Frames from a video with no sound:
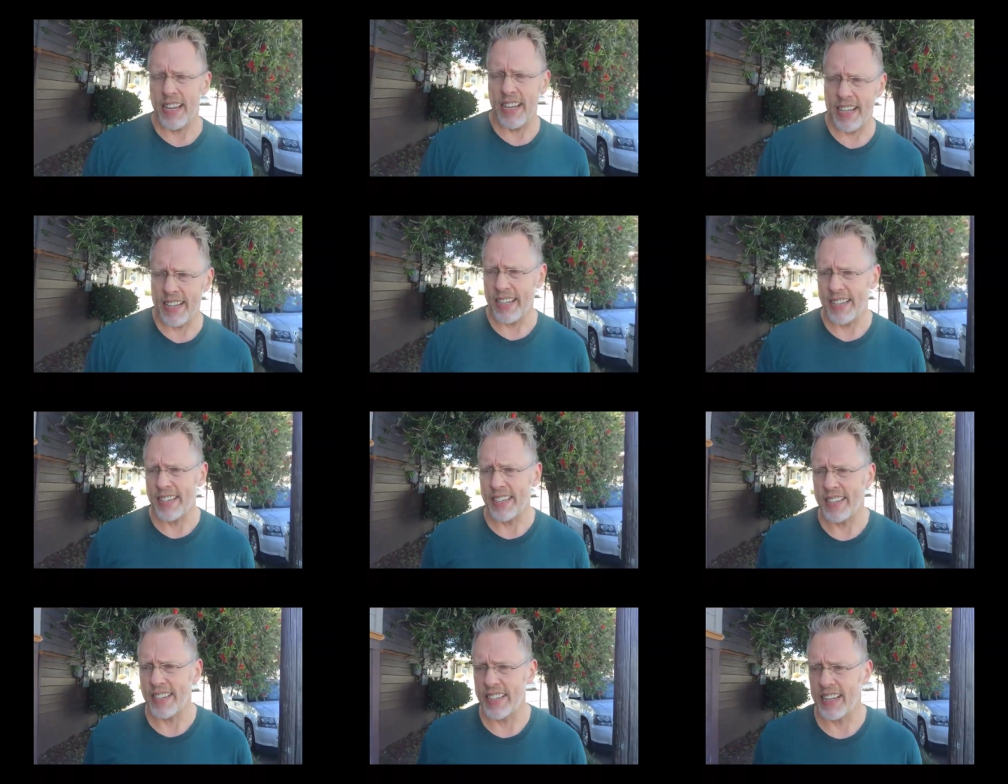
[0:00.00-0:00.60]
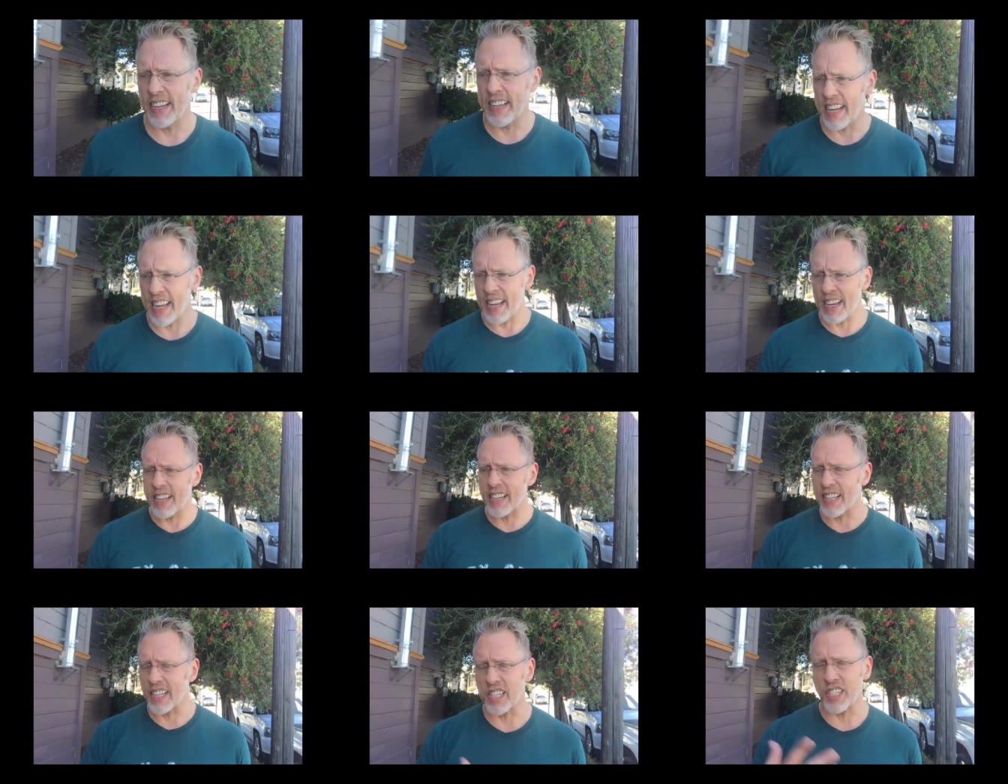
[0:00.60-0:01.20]
And
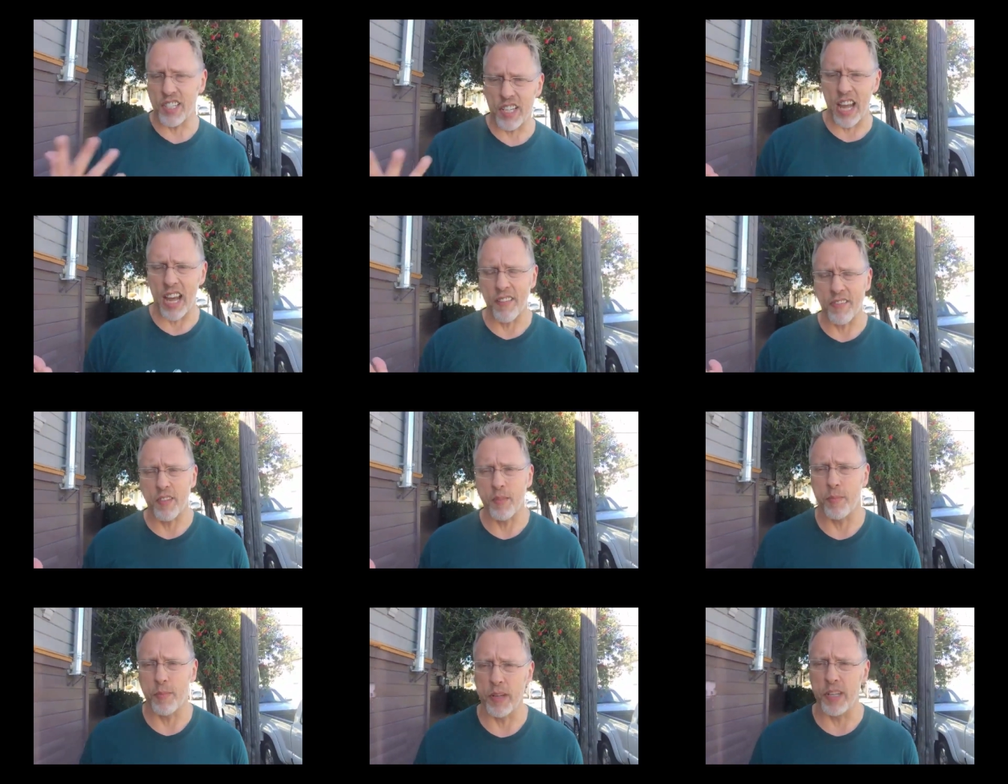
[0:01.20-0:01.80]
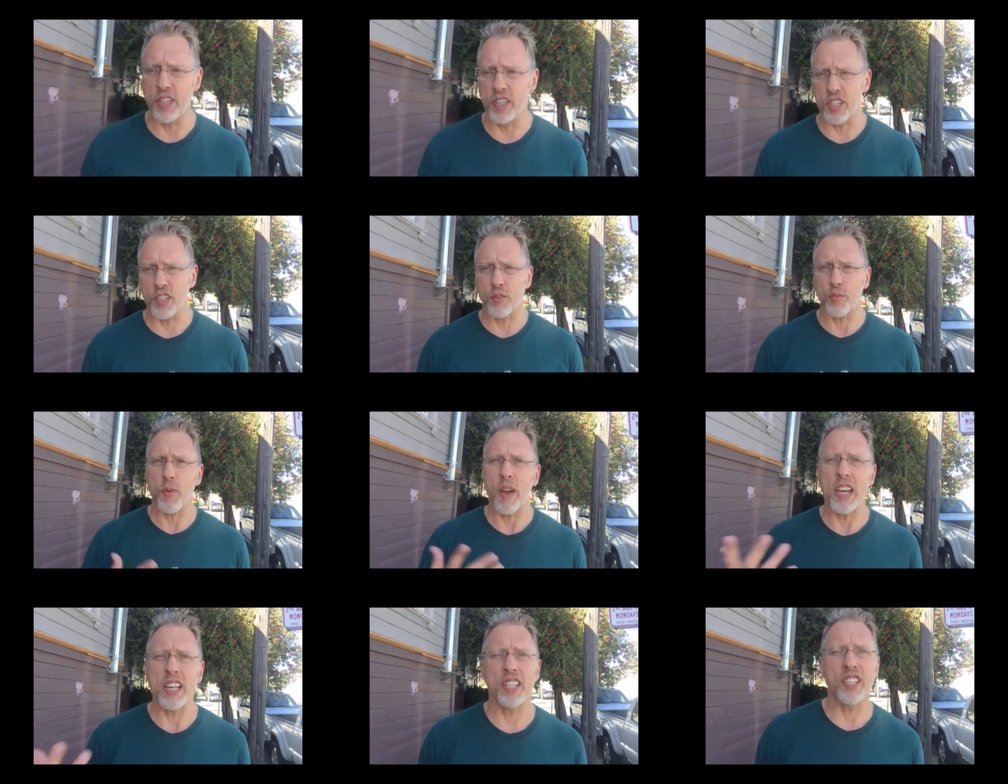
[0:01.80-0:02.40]
again, it doesn't have to be
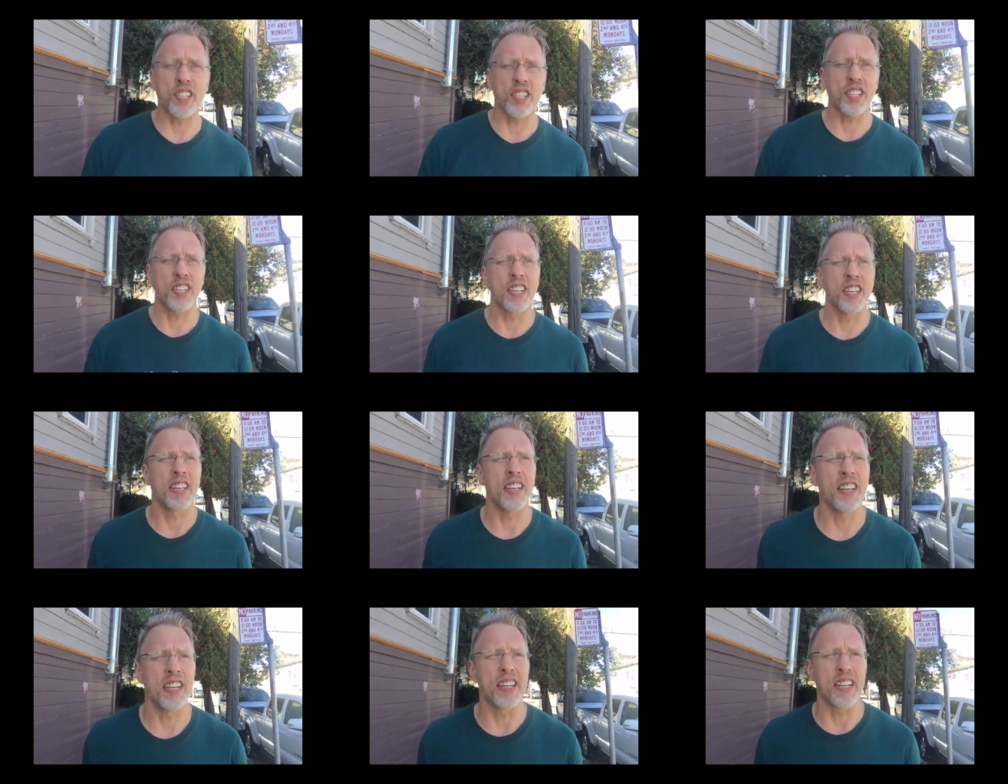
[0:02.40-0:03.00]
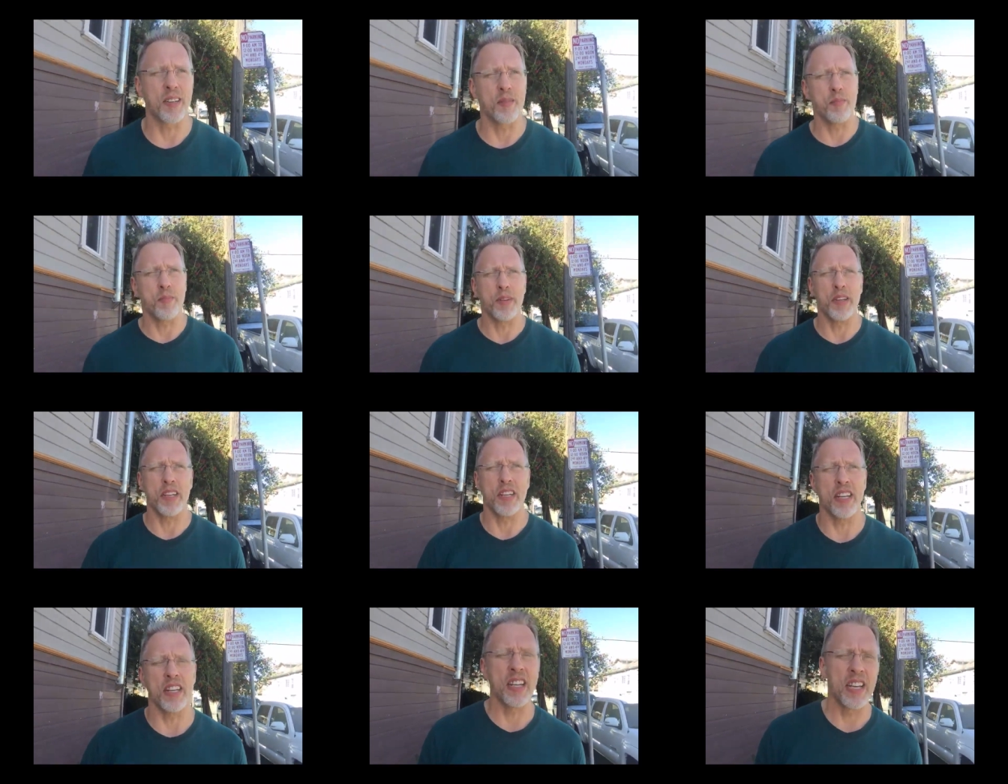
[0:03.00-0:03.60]
just race. It can
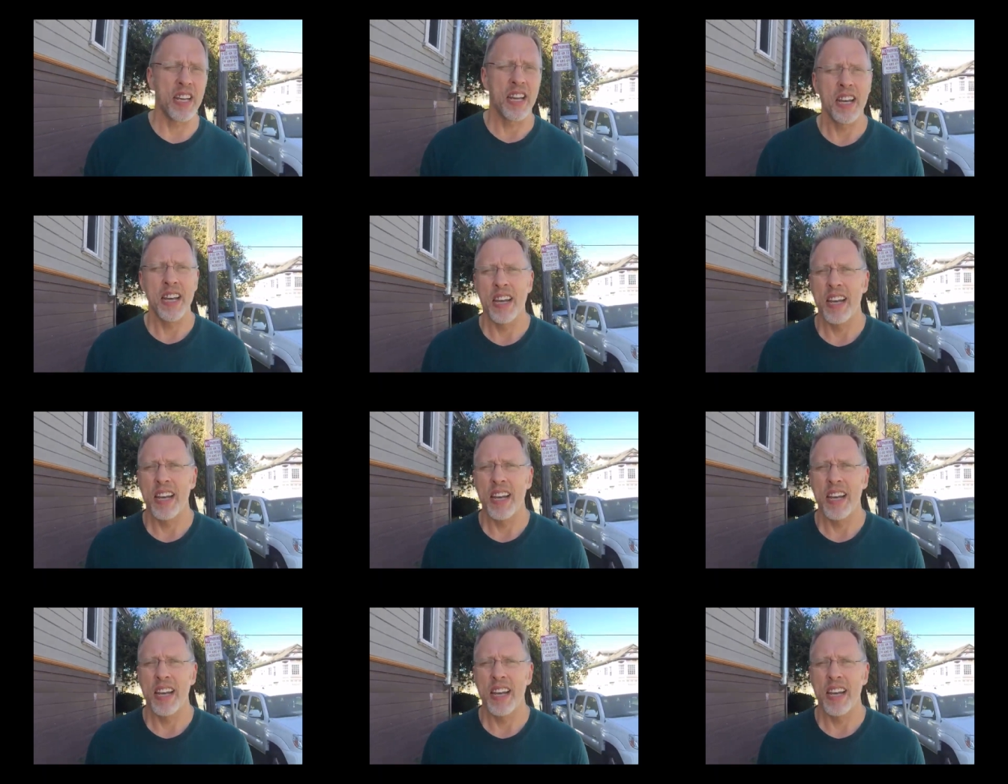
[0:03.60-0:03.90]
be,